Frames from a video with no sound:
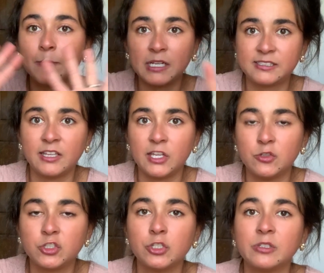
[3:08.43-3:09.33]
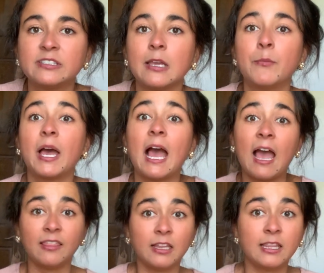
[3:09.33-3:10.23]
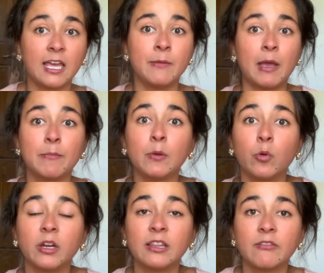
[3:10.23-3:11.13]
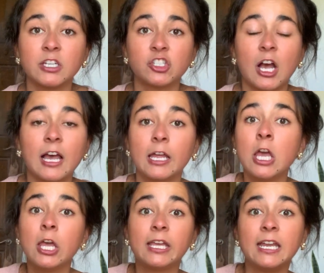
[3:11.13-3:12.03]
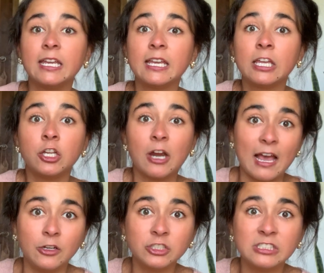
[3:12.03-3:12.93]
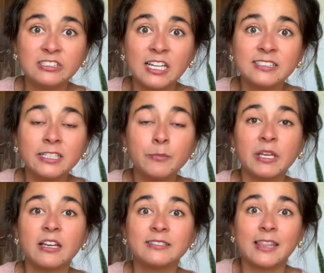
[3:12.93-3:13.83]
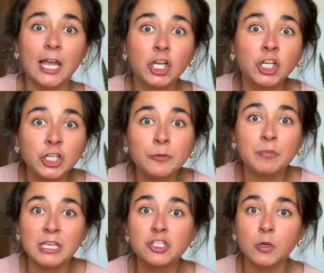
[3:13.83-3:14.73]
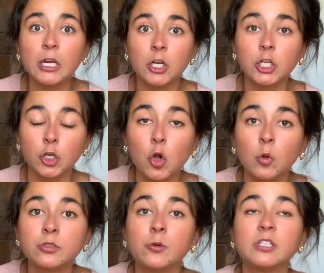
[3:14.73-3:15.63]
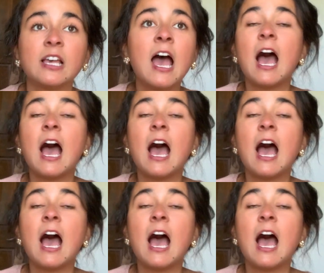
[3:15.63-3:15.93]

I'm not saying that you should do the same, but I think that it might be worth giving a shot getting your allergies tested because that could be triggering your cold sores.